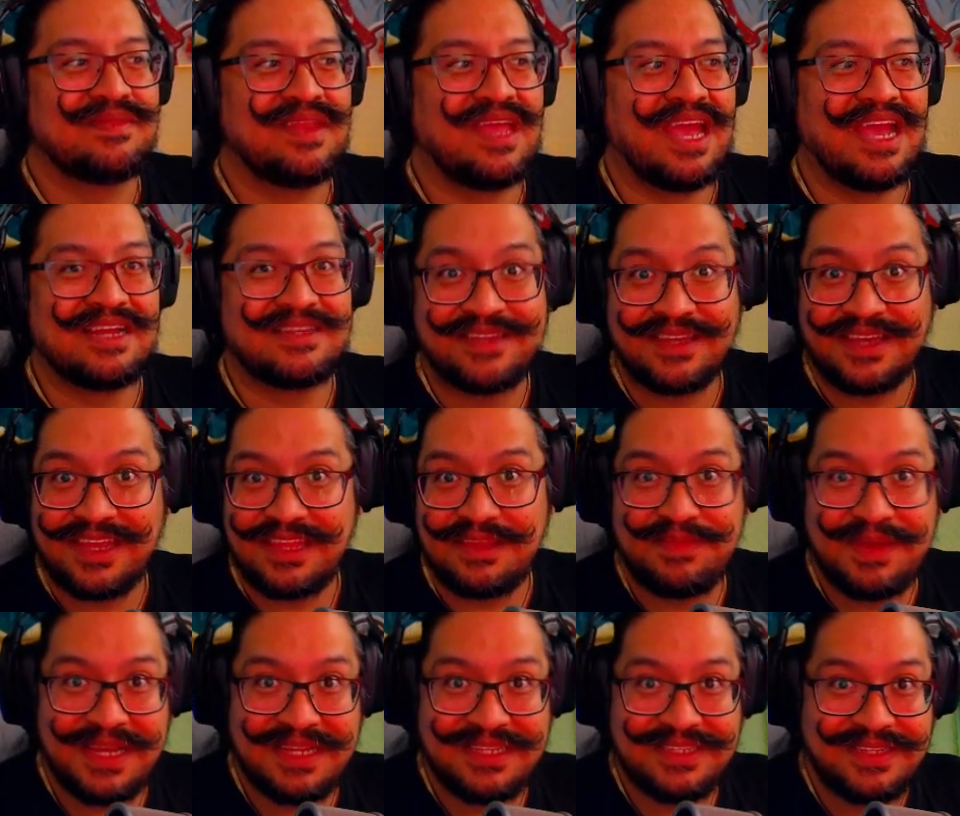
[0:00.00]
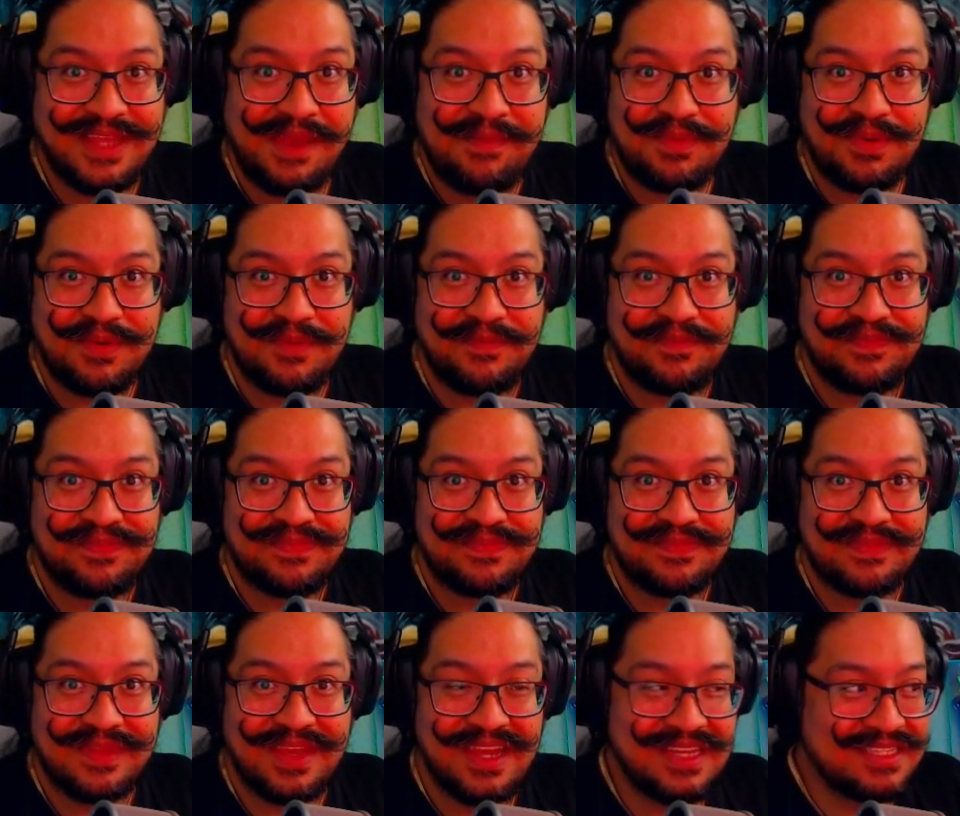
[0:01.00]
Is it going to be a staple?
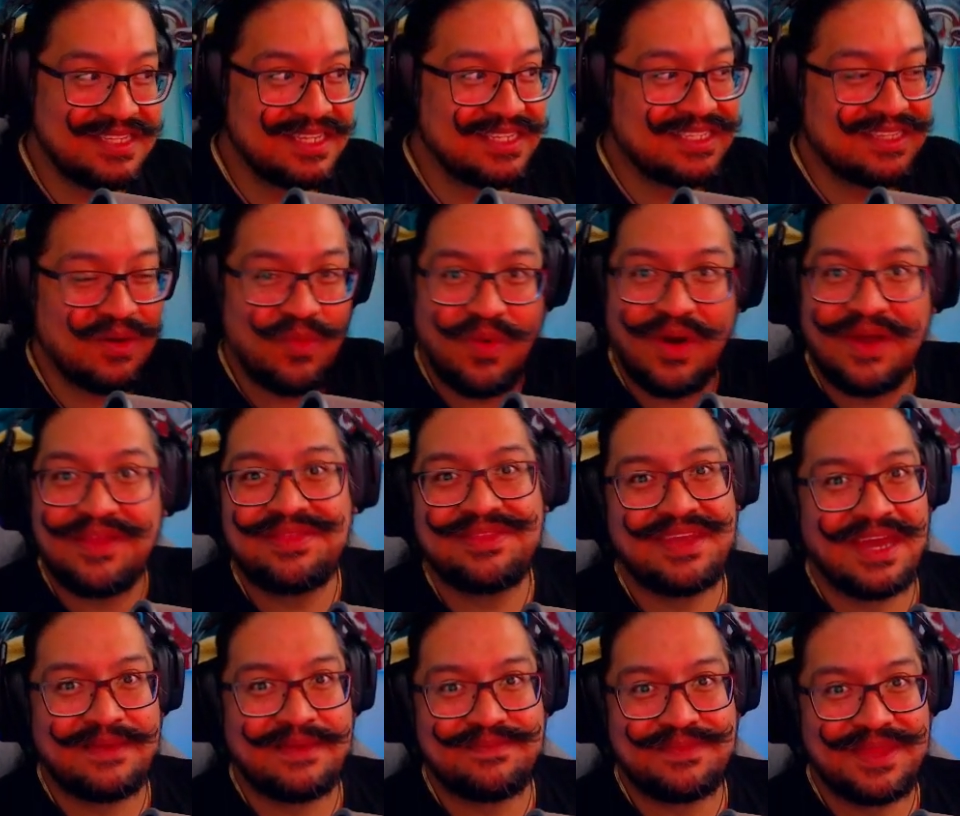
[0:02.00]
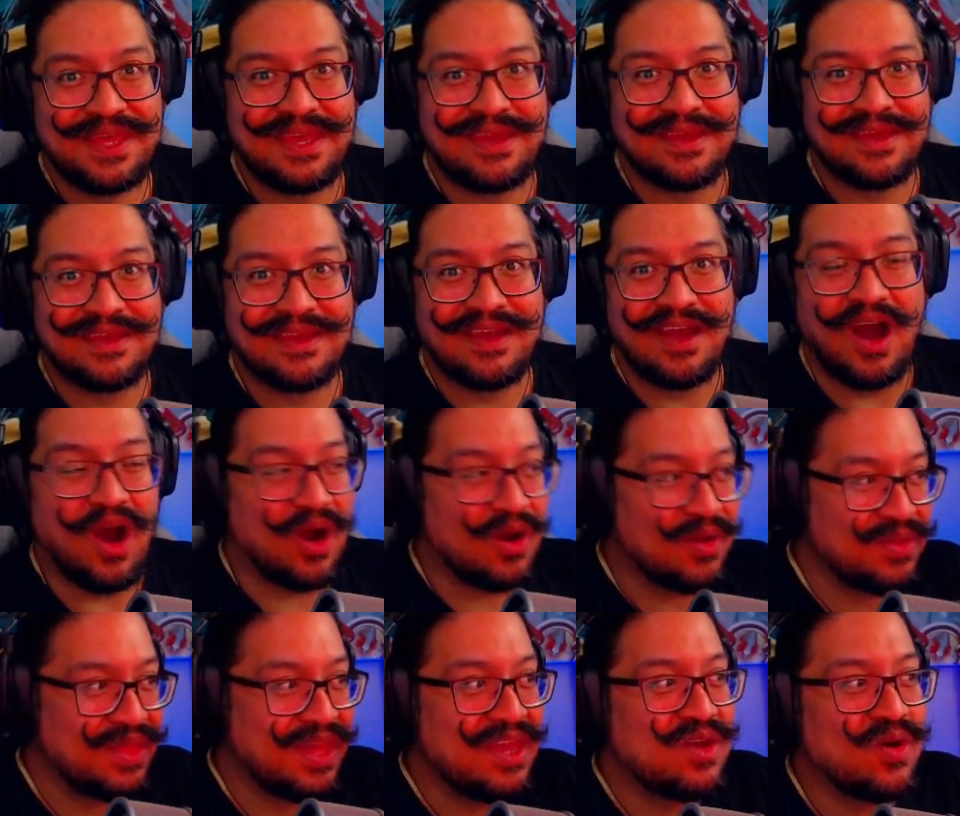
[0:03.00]
Is this a one-time thing? Are
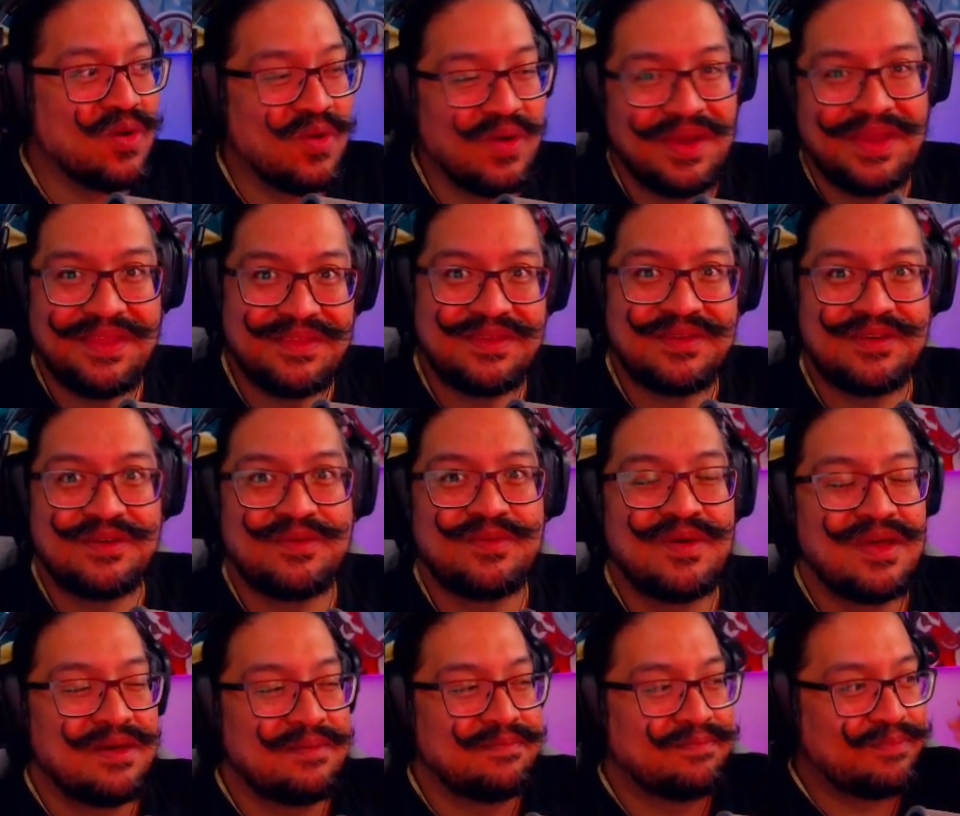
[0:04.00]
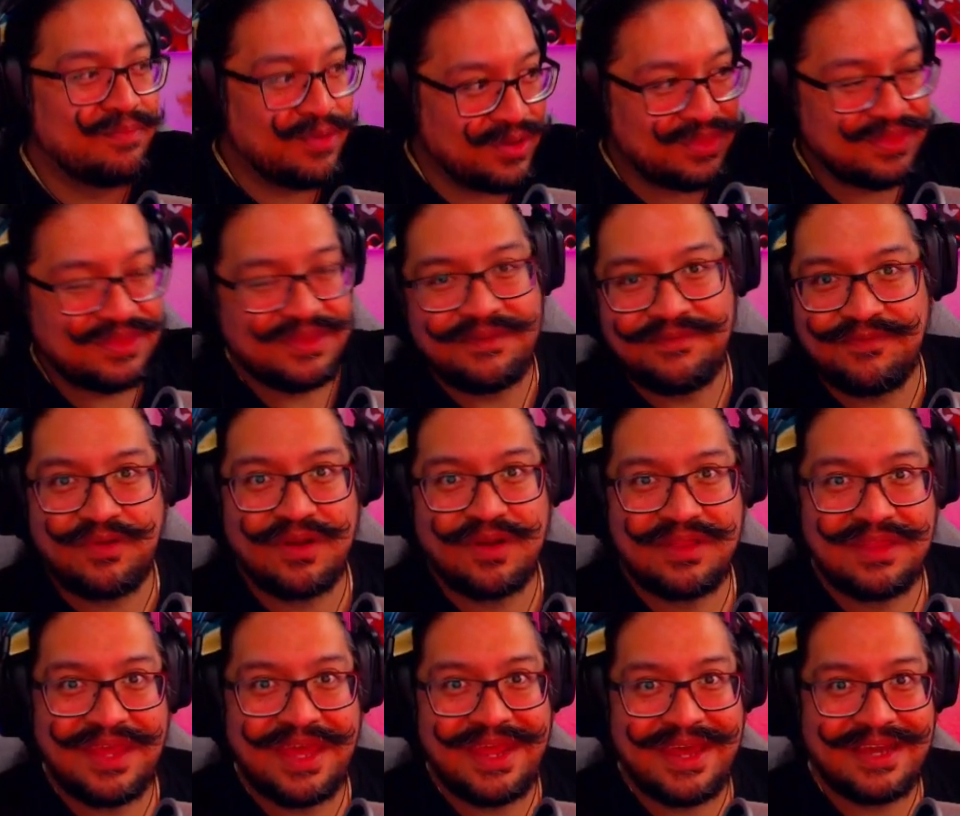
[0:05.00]
they going to put the
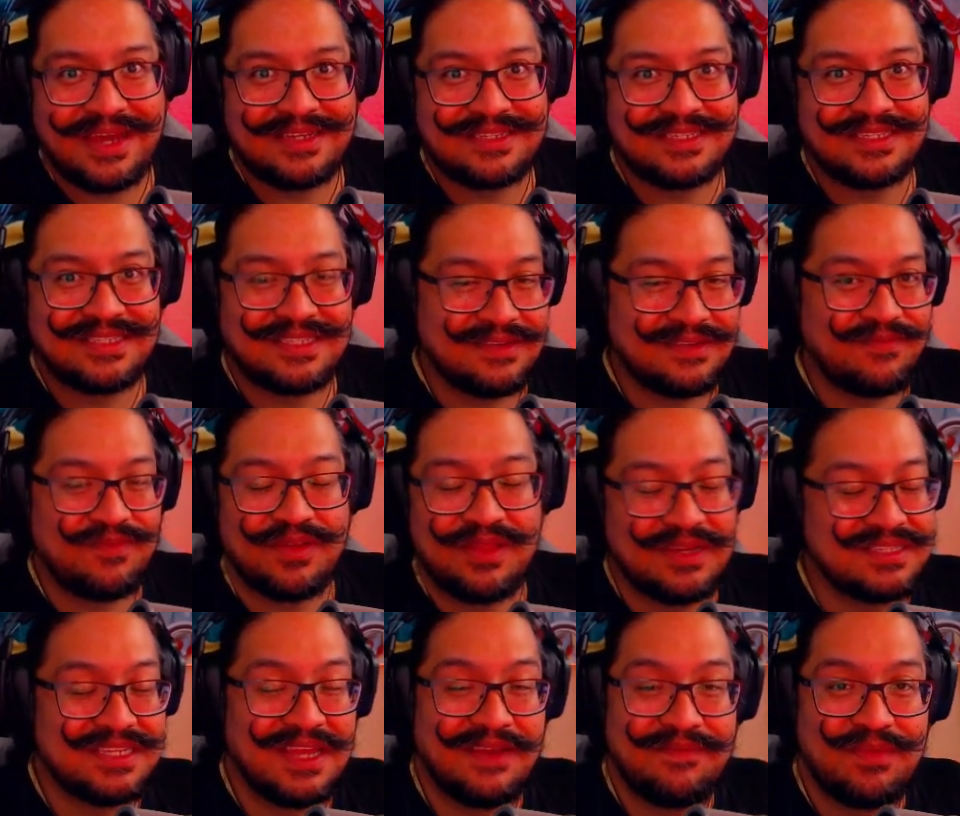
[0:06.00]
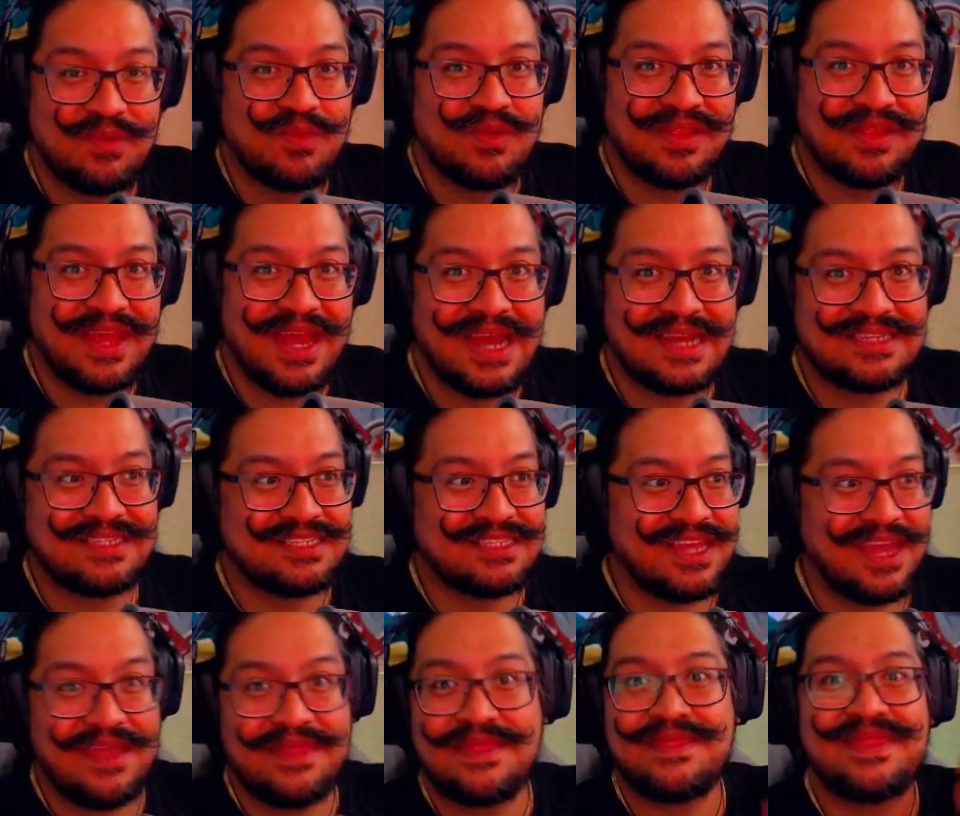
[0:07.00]
Fortnite access for the Save the World access
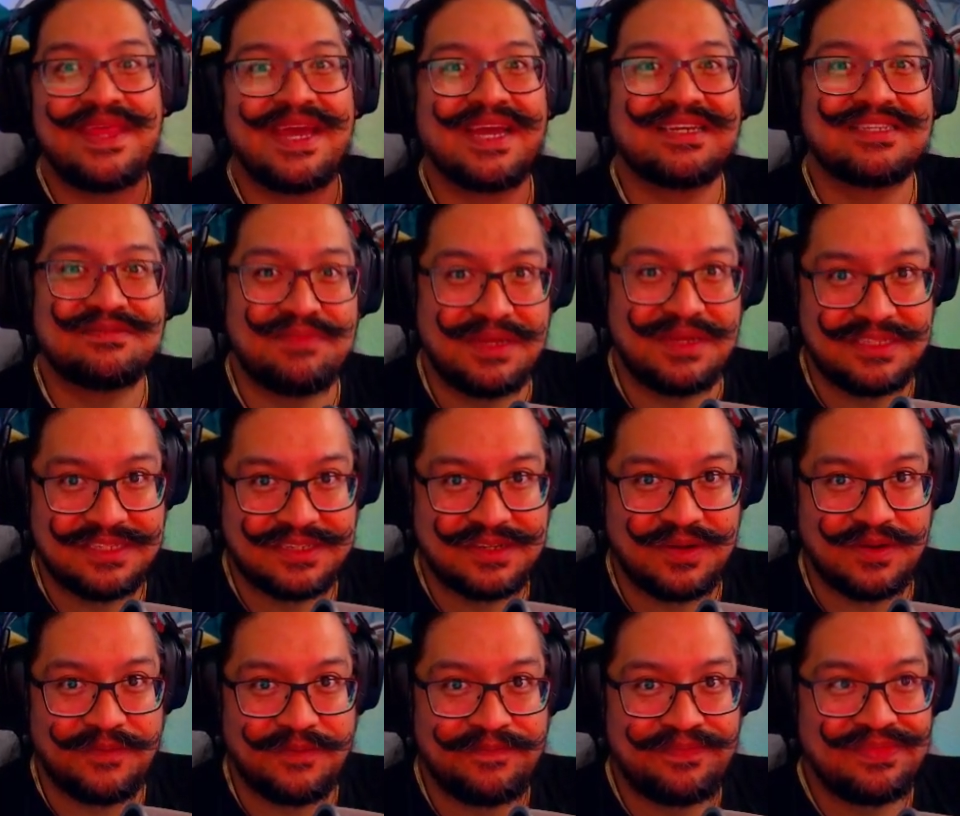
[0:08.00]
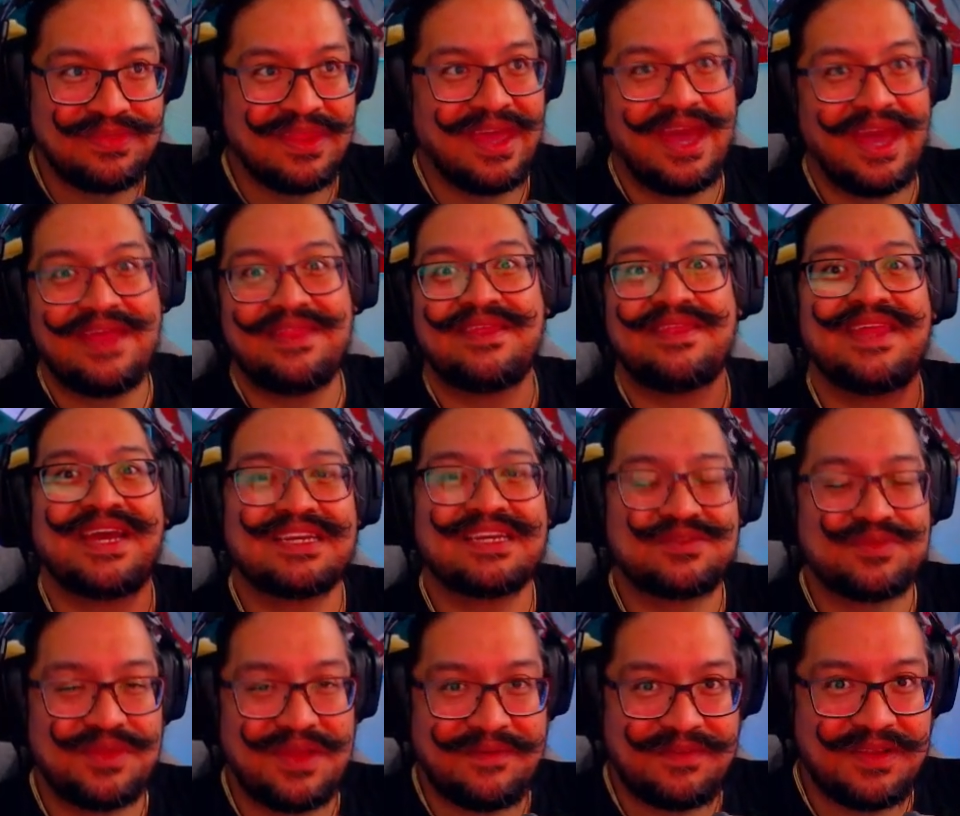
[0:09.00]
in the next month's crew? and the
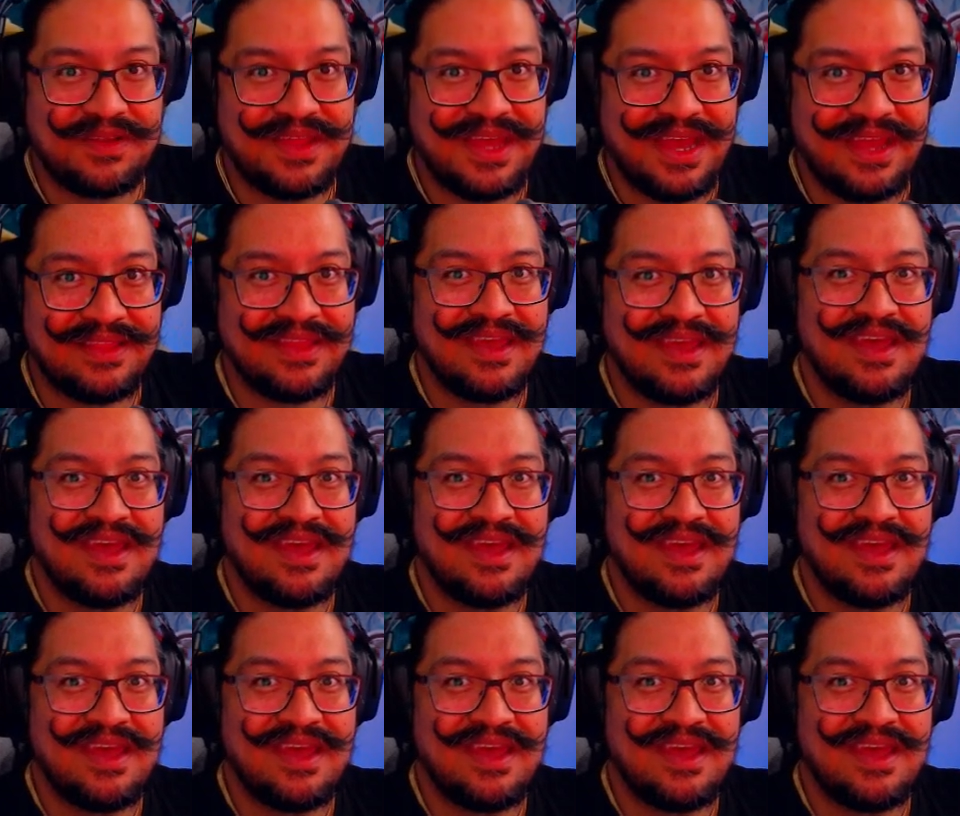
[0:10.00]
next one after that.